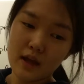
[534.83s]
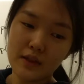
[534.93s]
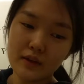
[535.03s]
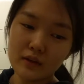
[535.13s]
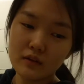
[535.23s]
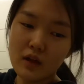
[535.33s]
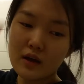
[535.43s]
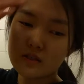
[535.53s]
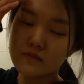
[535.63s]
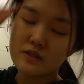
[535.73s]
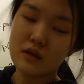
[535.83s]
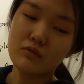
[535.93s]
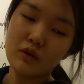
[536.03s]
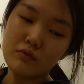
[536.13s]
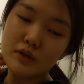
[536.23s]
And then loss of
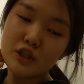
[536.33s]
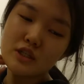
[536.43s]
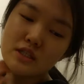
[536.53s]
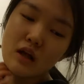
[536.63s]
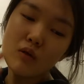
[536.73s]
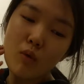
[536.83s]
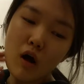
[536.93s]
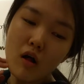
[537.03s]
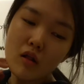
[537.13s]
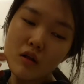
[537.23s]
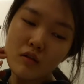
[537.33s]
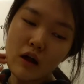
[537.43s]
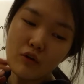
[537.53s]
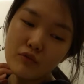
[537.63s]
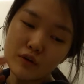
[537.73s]
a rigid cell wall
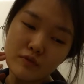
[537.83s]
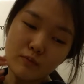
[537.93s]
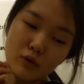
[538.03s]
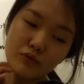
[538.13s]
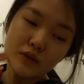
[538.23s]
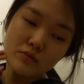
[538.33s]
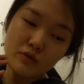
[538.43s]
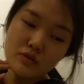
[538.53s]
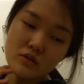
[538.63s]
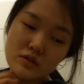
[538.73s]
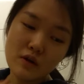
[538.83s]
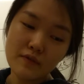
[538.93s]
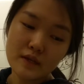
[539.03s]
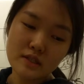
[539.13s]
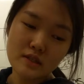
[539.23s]
allowed for a more flexible cell
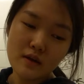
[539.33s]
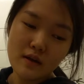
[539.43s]
surface,